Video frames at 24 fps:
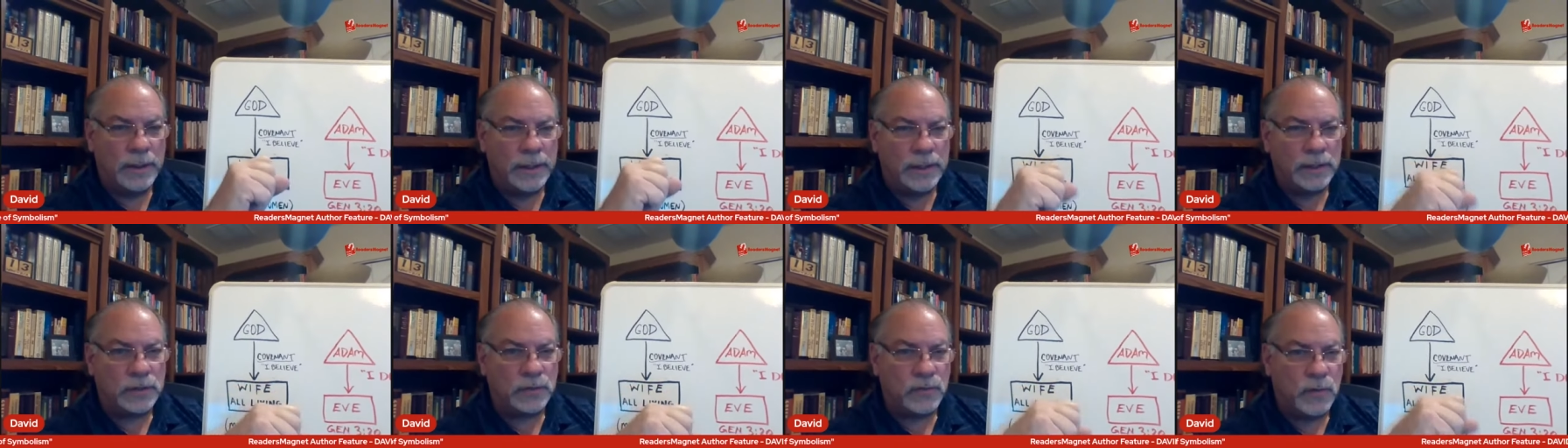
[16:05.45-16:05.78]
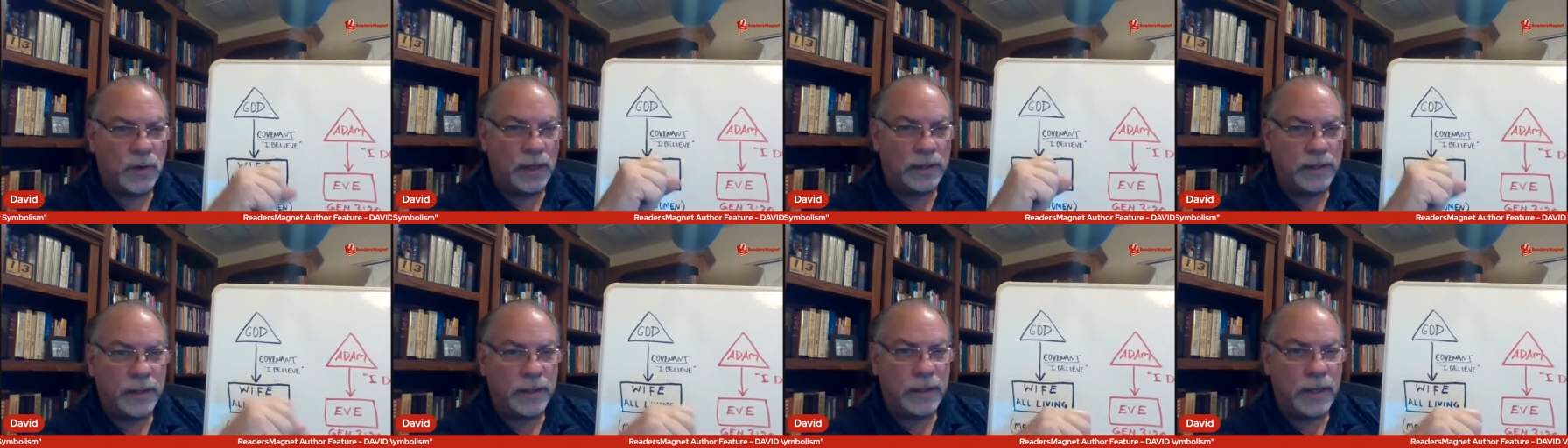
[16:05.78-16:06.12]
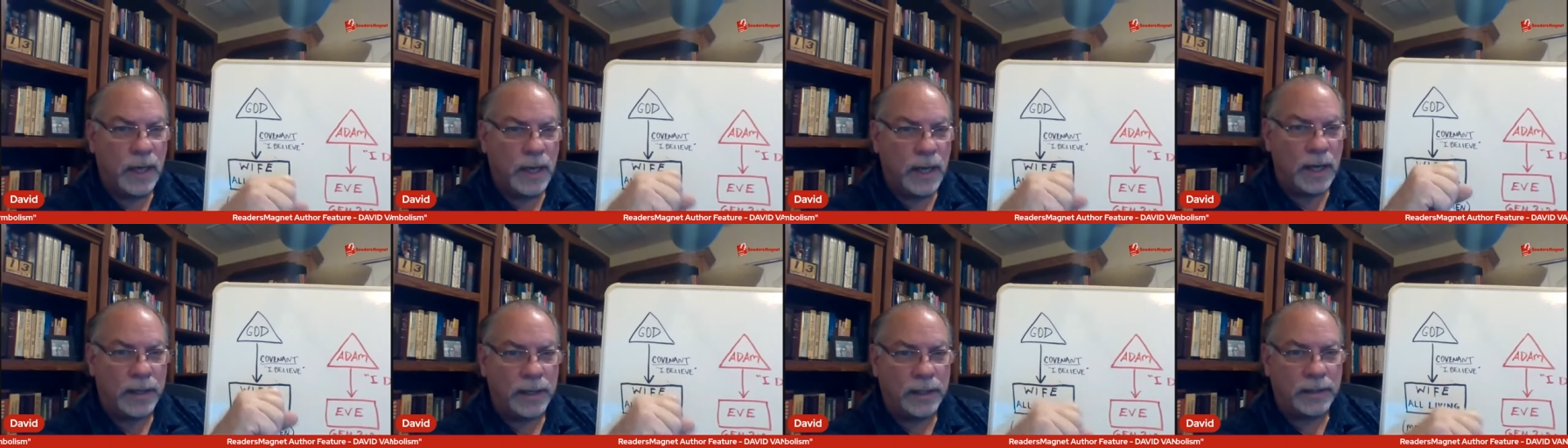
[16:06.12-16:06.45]
He's trying to
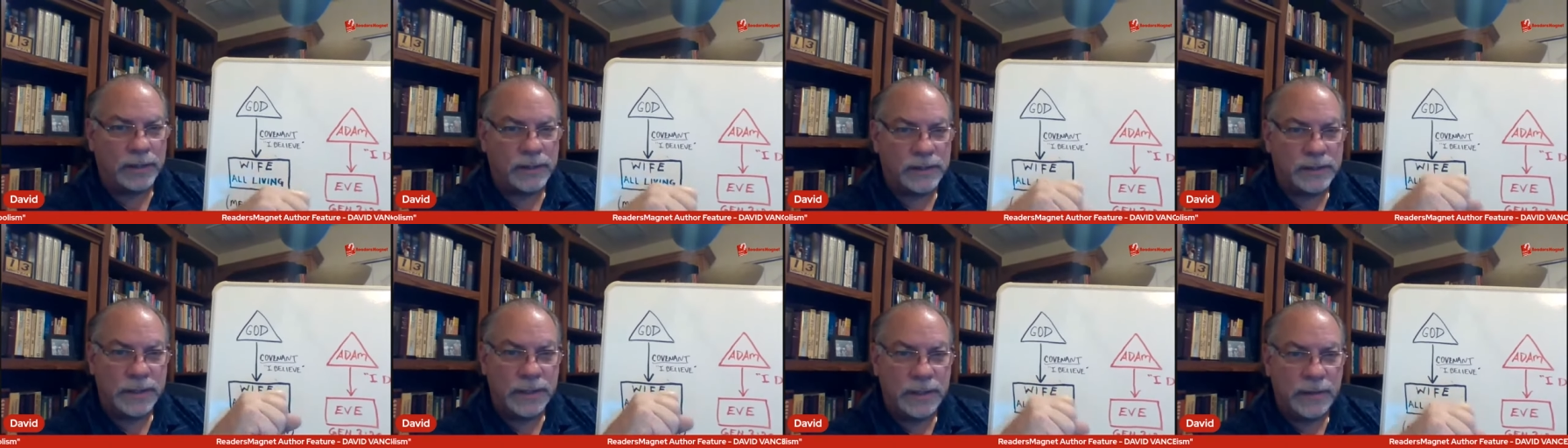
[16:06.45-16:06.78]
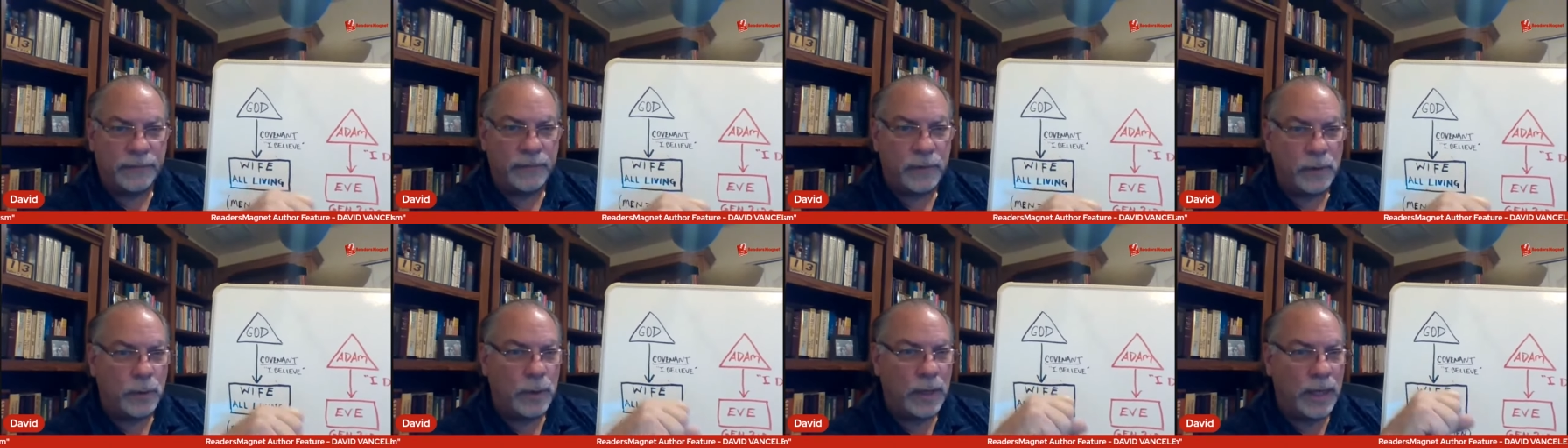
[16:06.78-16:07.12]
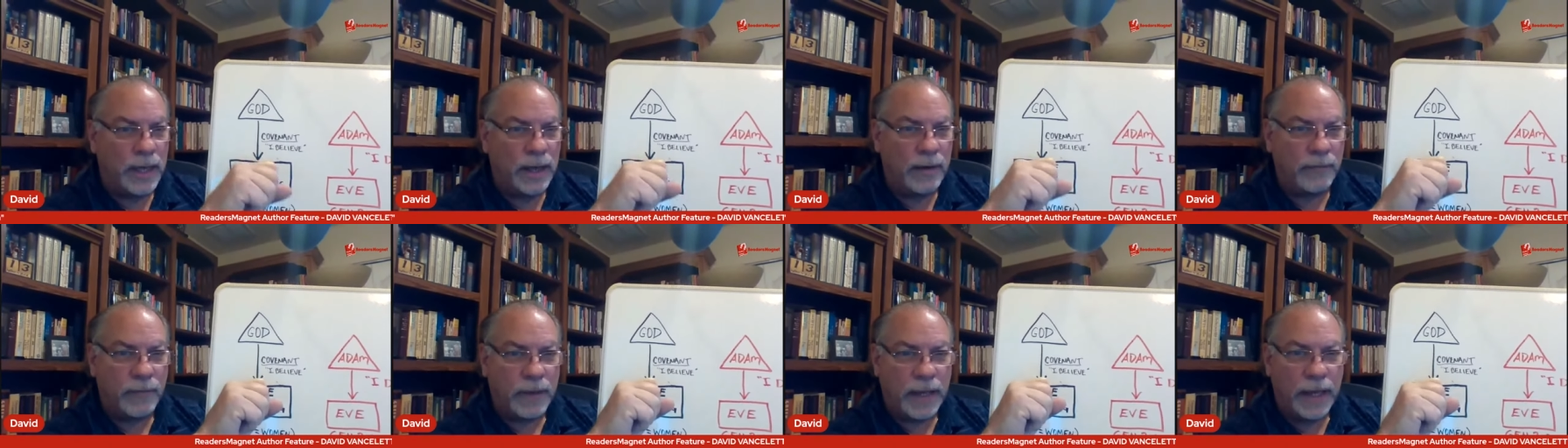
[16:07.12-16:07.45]
knock and see if you
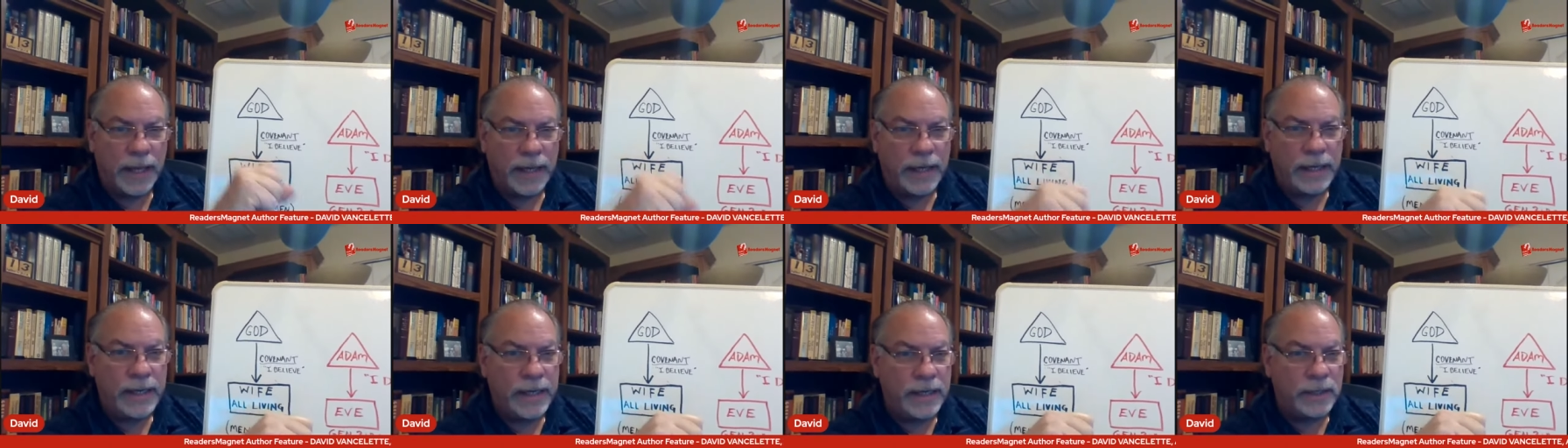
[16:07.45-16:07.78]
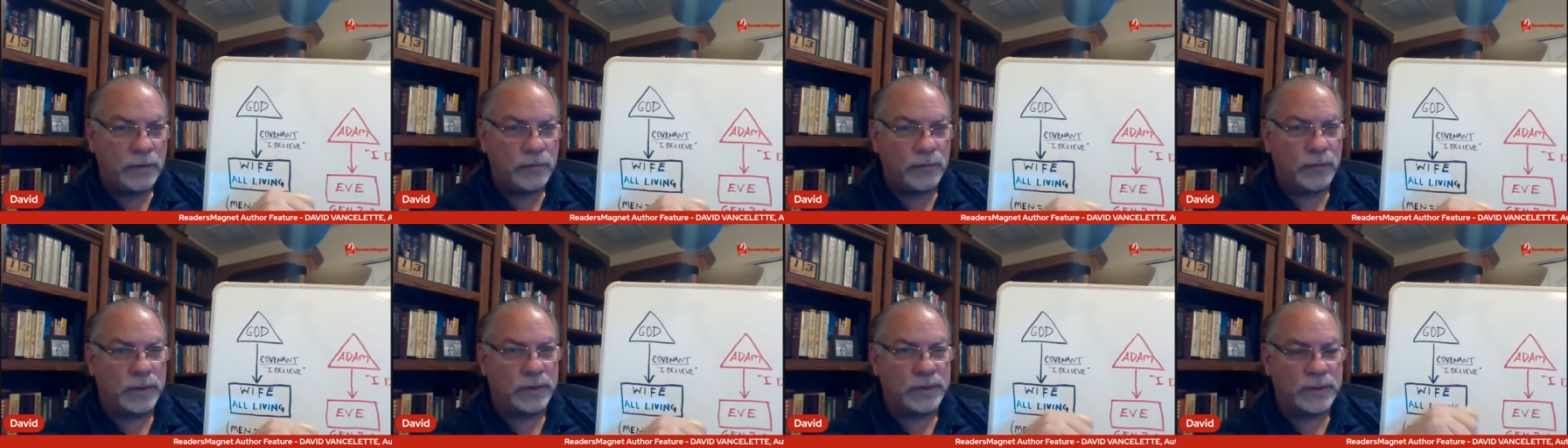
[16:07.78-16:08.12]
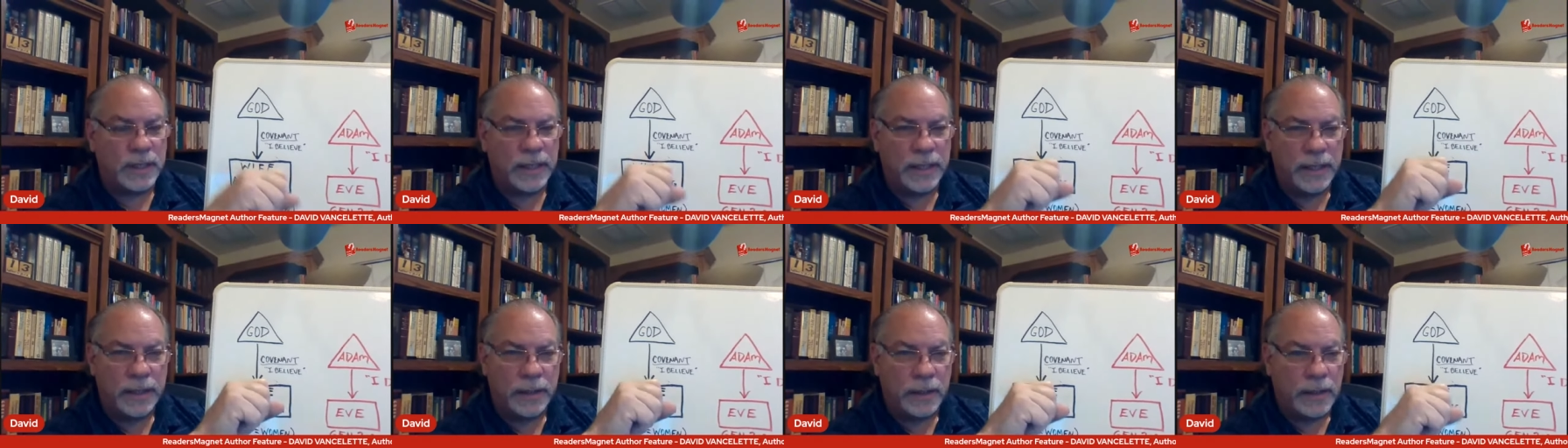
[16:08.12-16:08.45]
have any
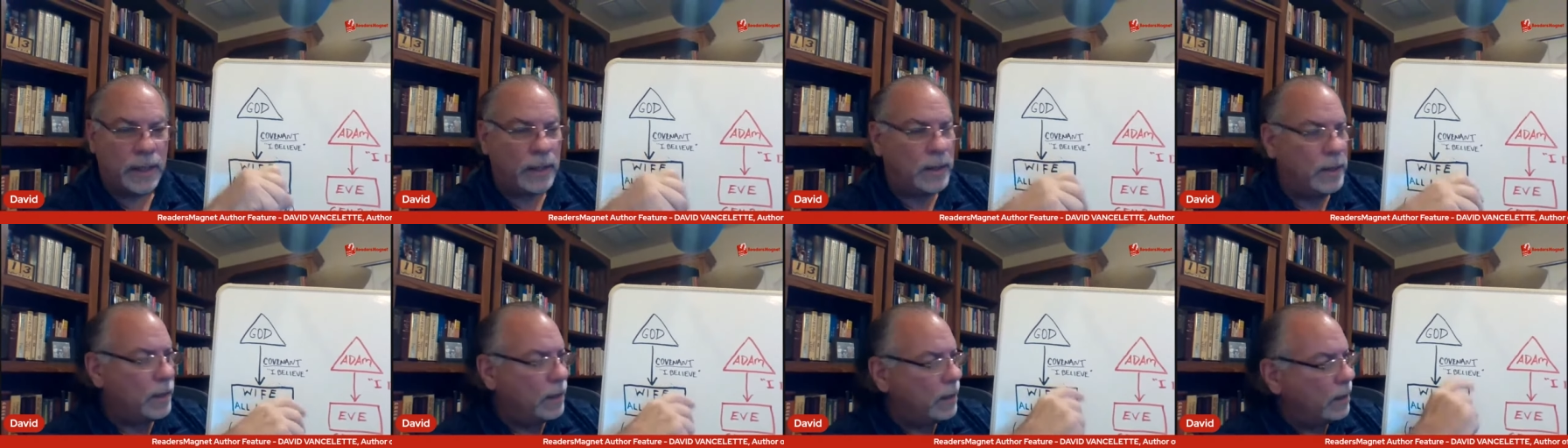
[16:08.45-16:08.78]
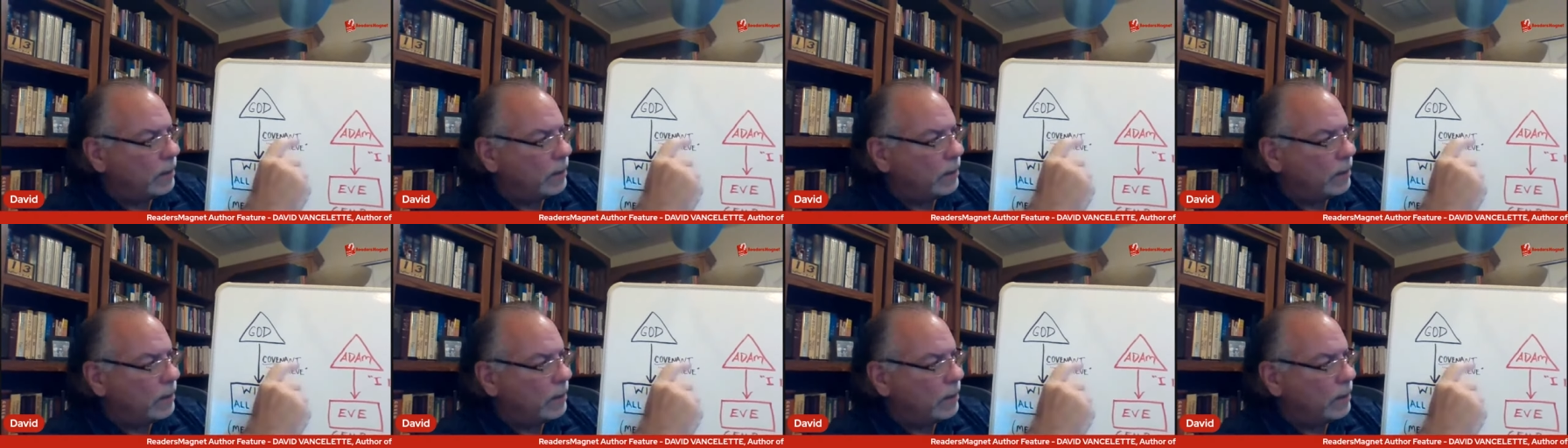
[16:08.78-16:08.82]
interest in